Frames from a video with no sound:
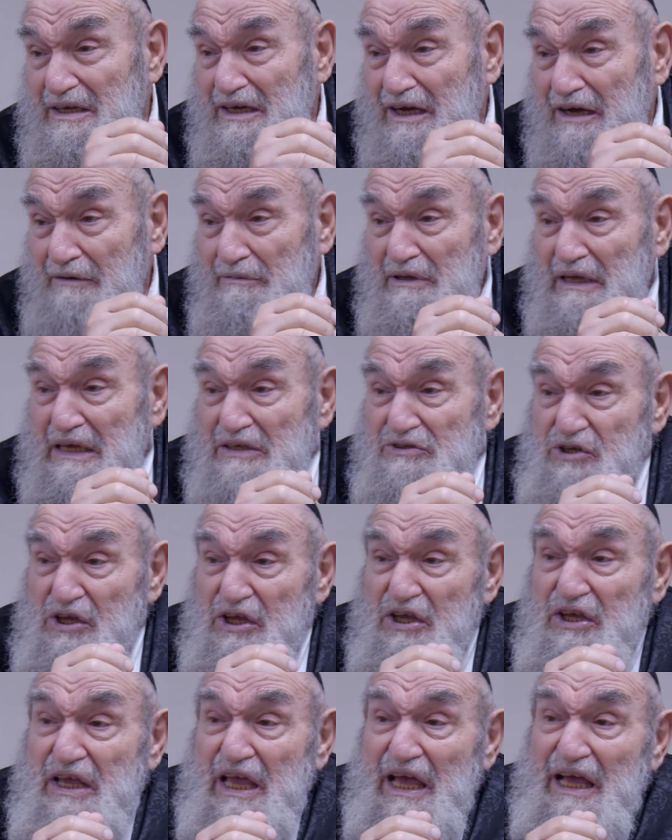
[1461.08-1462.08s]
Uh, so
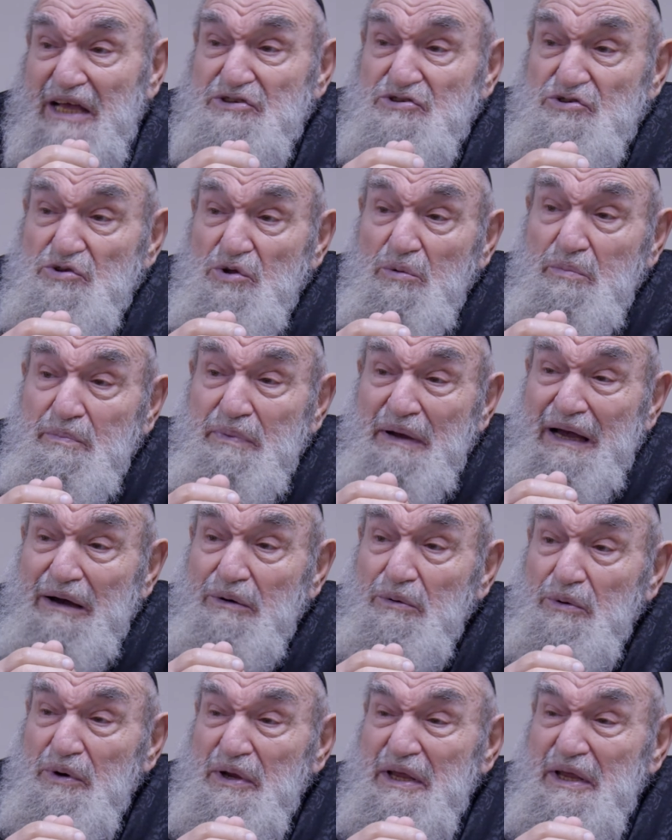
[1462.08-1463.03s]
he has no power.